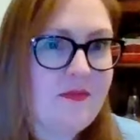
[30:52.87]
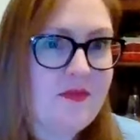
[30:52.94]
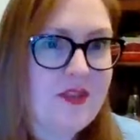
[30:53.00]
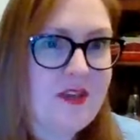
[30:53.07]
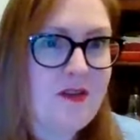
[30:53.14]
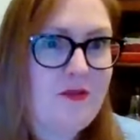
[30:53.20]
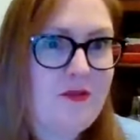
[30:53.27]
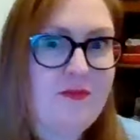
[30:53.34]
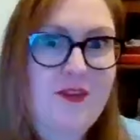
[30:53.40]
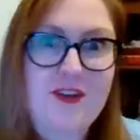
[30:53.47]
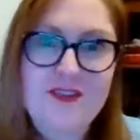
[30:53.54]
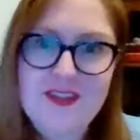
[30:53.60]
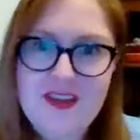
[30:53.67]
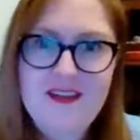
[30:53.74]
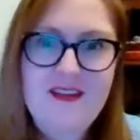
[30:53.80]
So
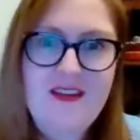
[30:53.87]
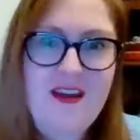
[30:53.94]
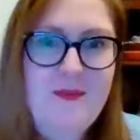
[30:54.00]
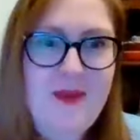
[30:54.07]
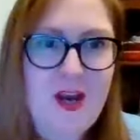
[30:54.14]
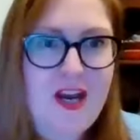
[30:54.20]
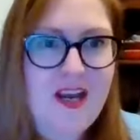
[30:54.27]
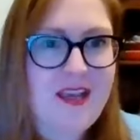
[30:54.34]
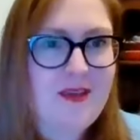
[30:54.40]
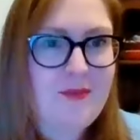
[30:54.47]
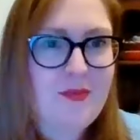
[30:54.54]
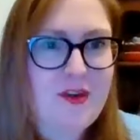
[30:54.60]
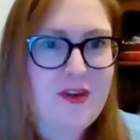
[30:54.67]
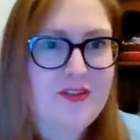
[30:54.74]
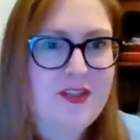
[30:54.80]
there's an American
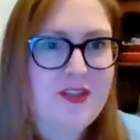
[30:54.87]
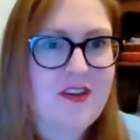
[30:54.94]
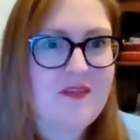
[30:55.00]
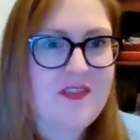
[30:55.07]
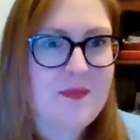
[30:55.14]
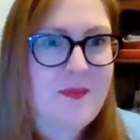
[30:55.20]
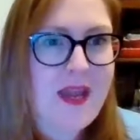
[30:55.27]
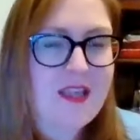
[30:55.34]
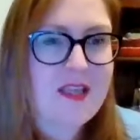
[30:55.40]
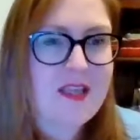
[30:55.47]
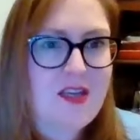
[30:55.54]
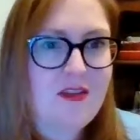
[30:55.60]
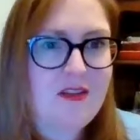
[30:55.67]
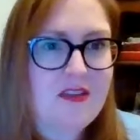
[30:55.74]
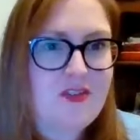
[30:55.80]
producer of Speck
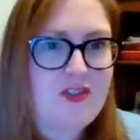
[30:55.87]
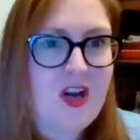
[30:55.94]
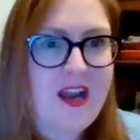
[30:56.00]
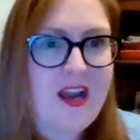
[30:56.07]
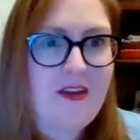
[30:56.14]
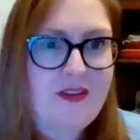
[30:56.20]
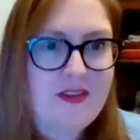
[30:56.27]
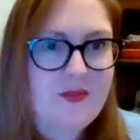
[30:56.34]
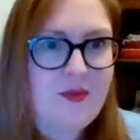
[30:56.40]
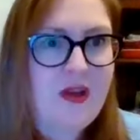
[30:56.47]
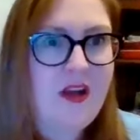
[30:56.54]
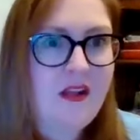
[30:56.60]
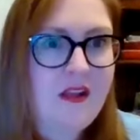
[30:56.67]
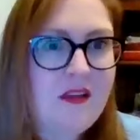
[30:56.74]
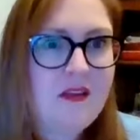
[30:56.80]
that you can try out as
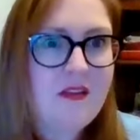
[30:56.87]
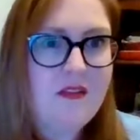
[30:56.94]
well.